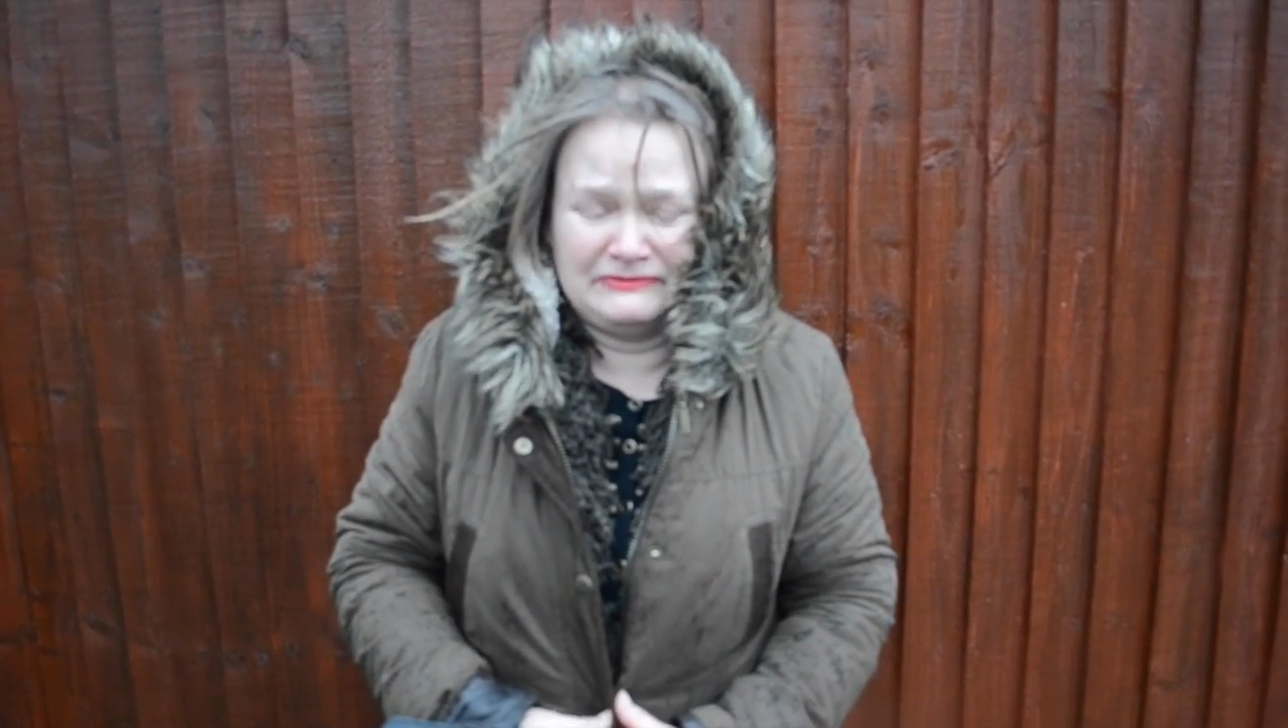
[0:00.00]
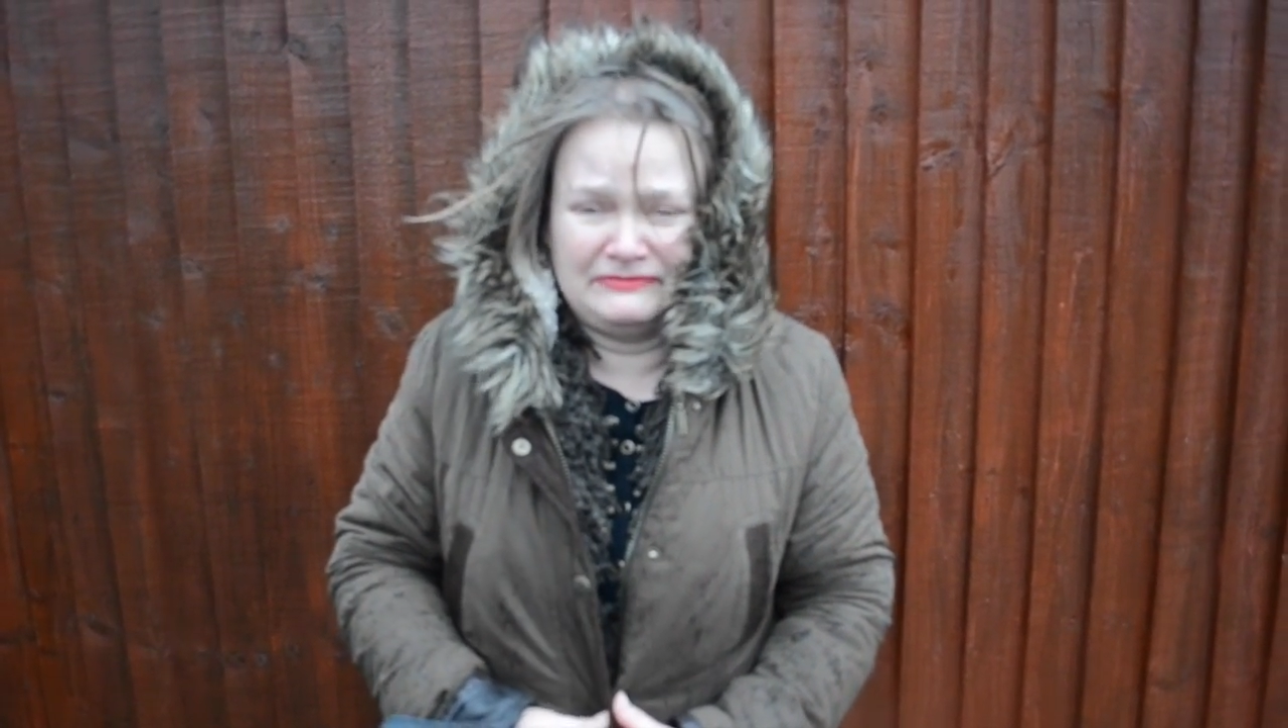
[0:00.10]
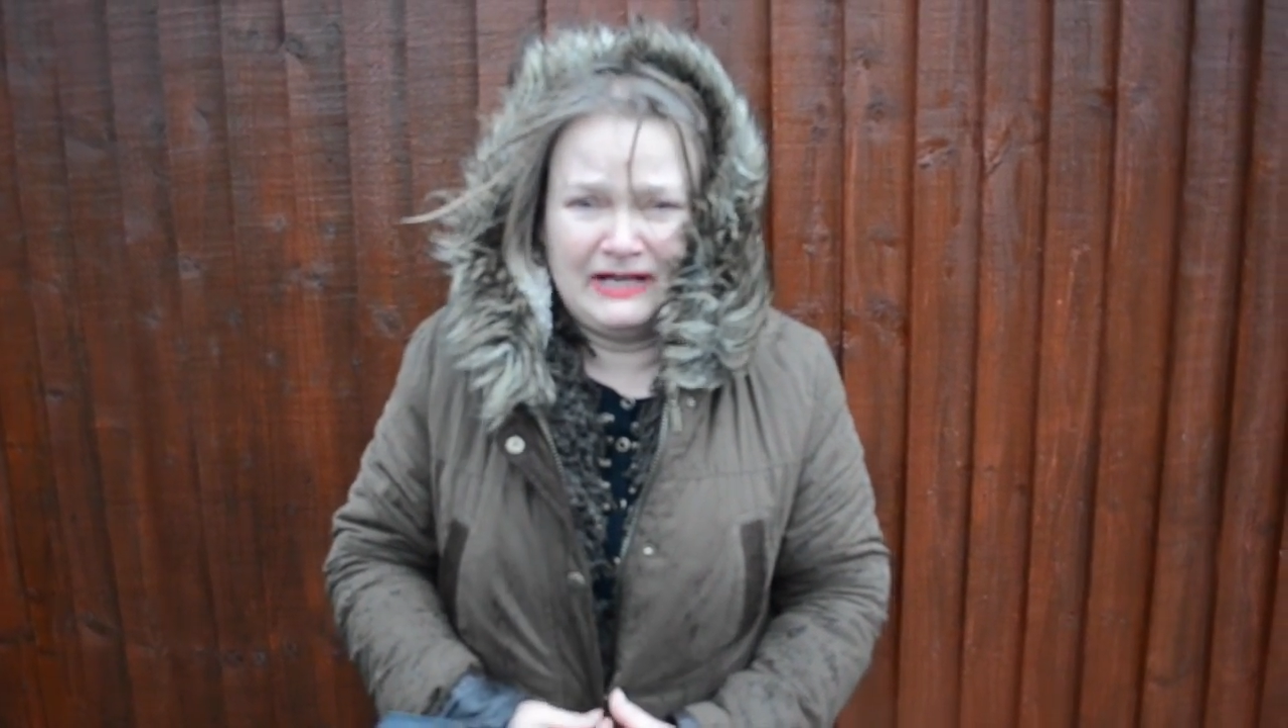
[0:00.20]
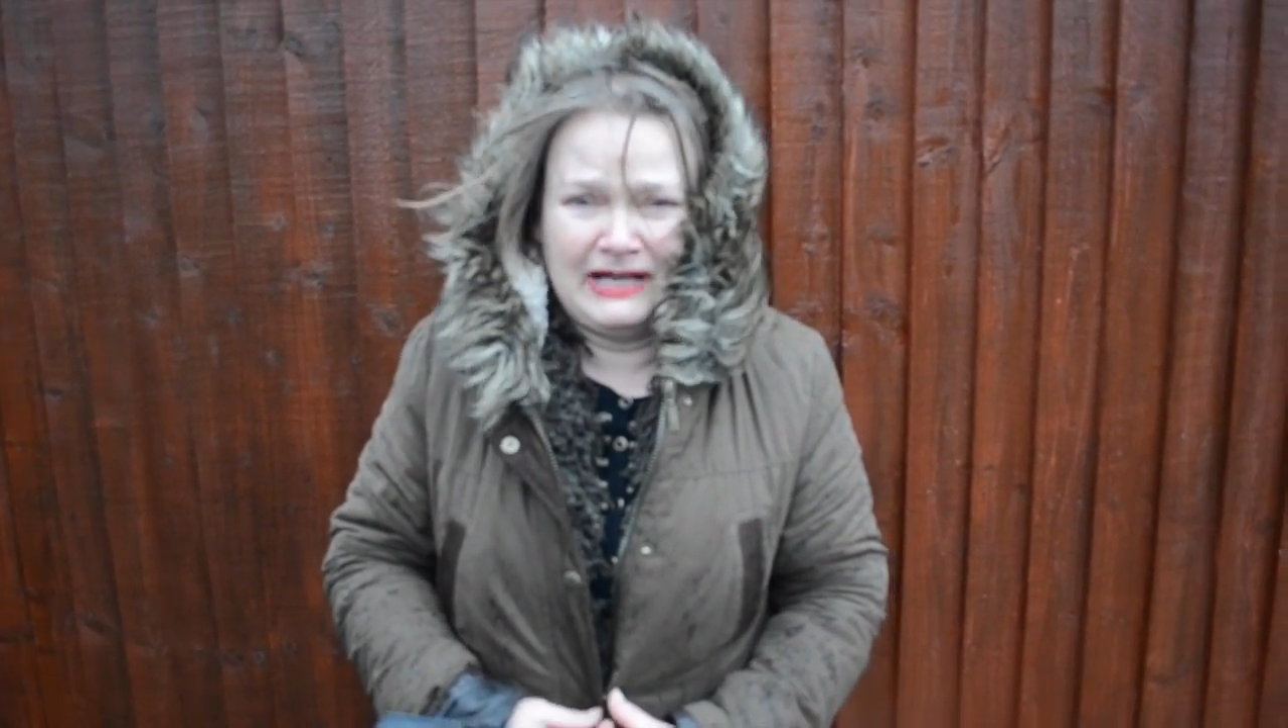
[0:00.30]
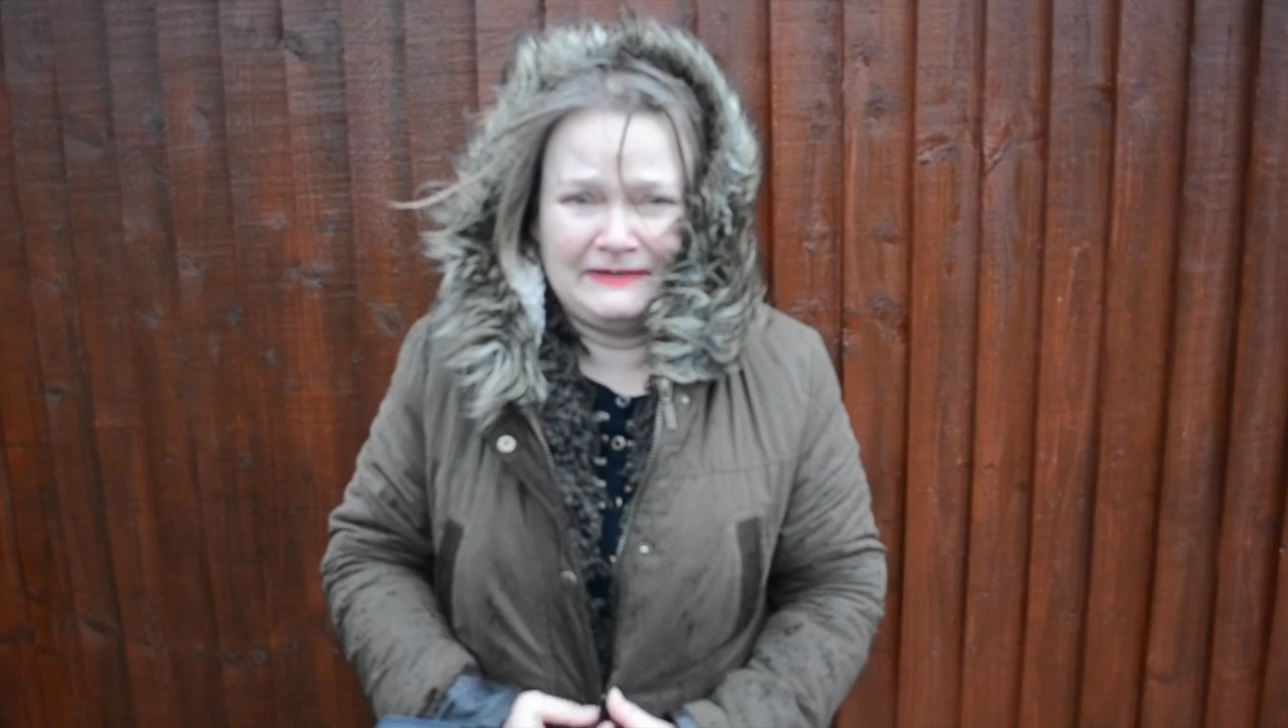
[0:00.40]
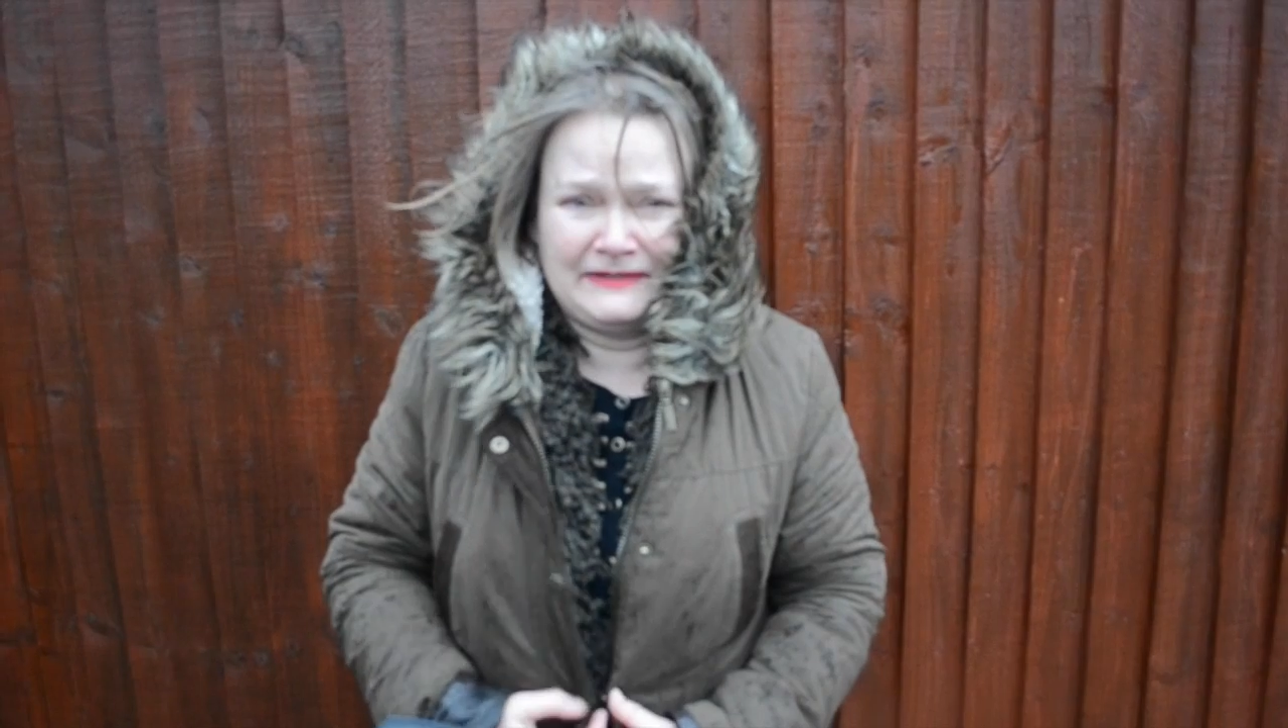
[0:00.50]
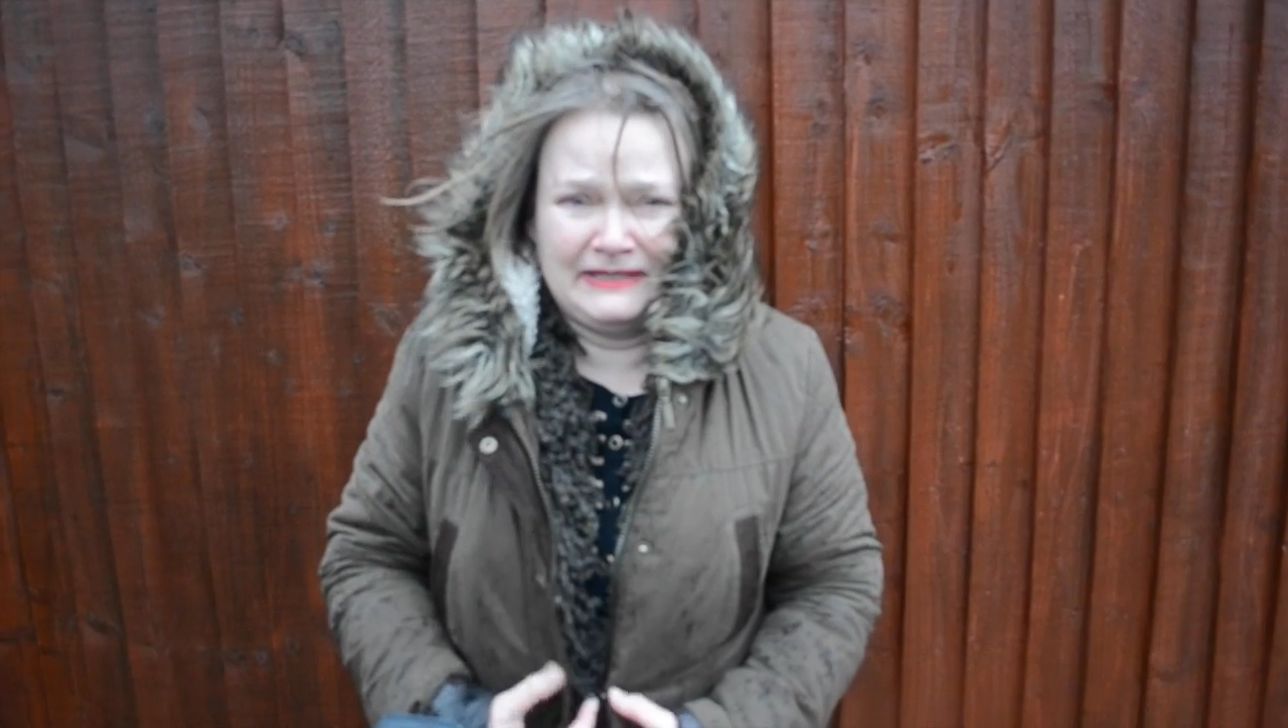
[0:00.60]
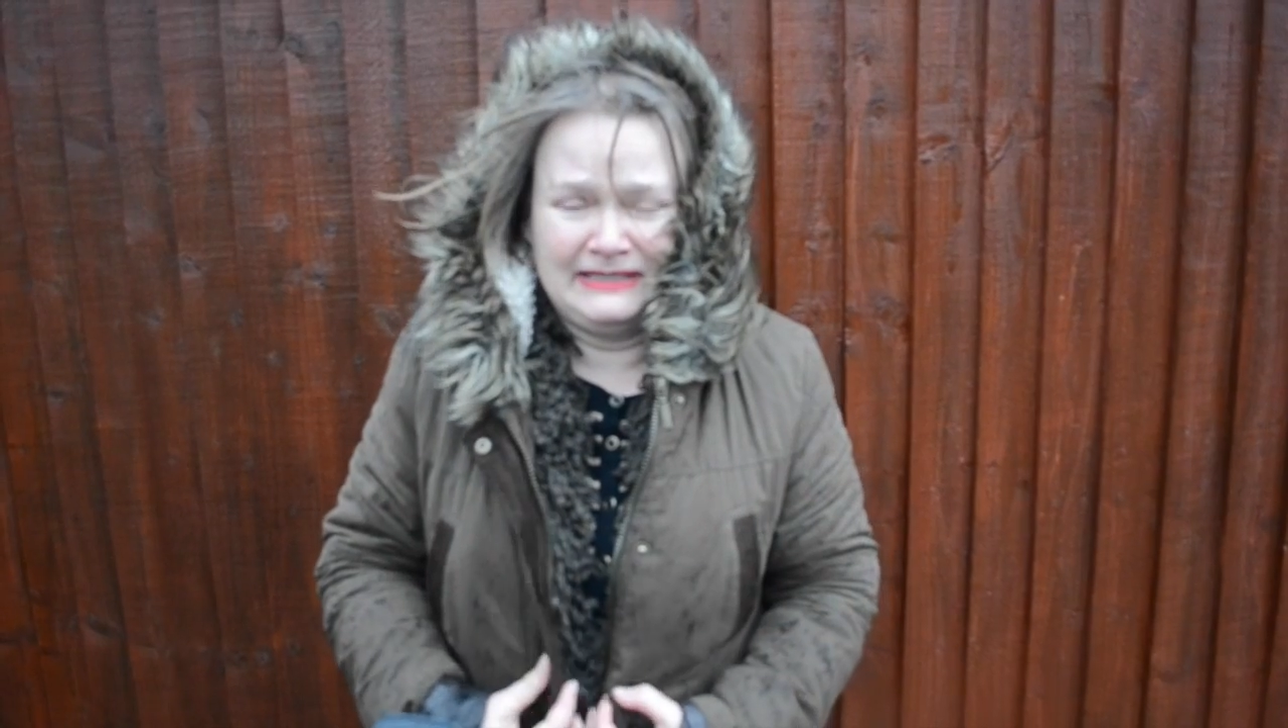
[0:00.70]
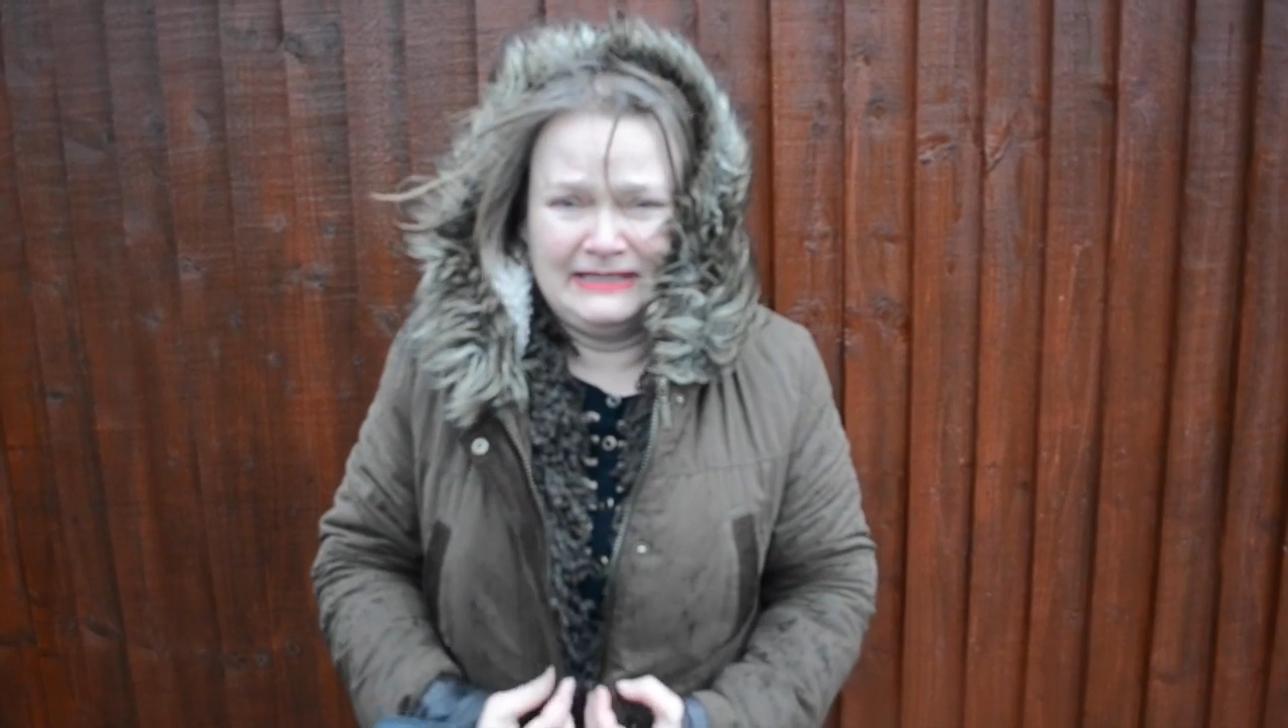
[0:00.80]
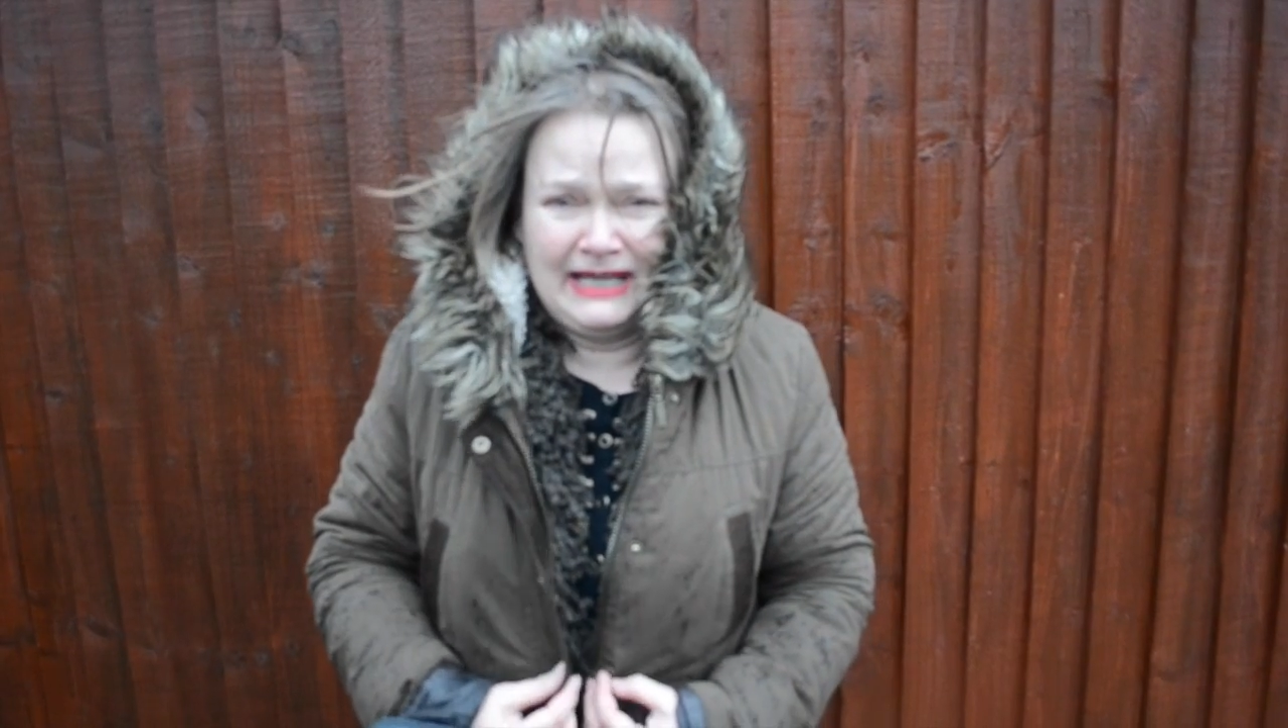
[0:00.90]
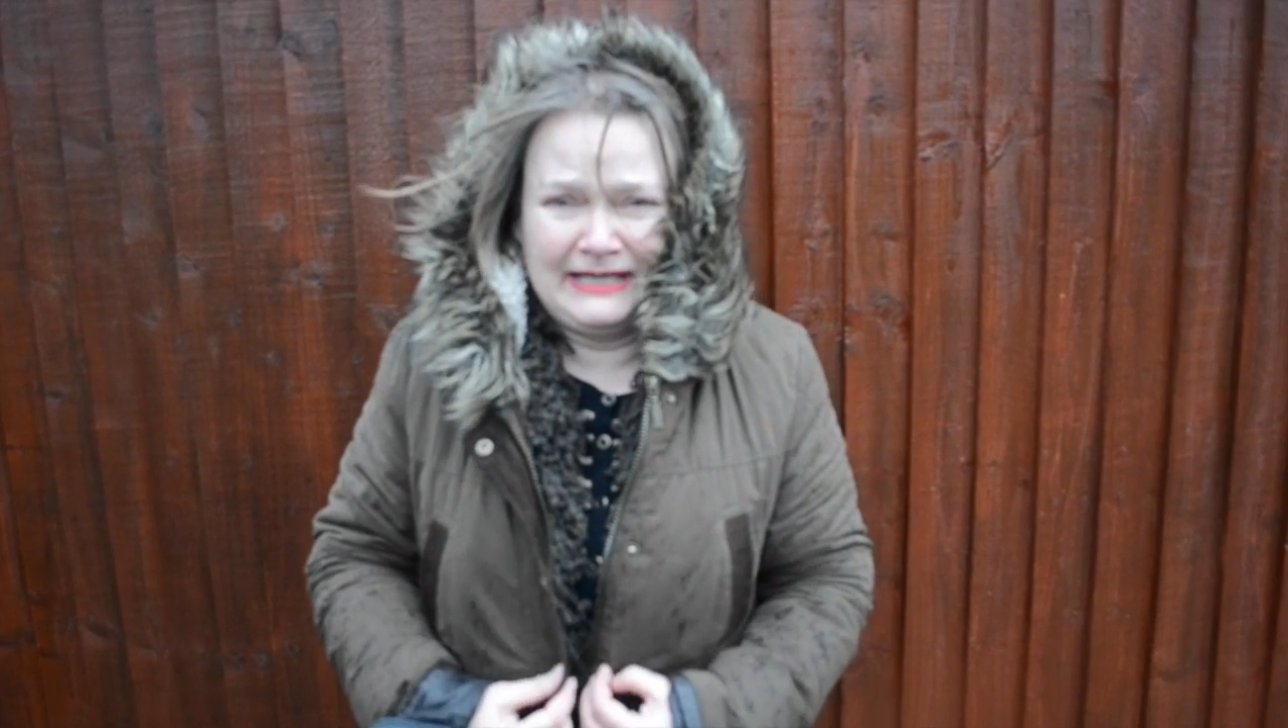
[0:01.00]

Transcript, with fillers: and father.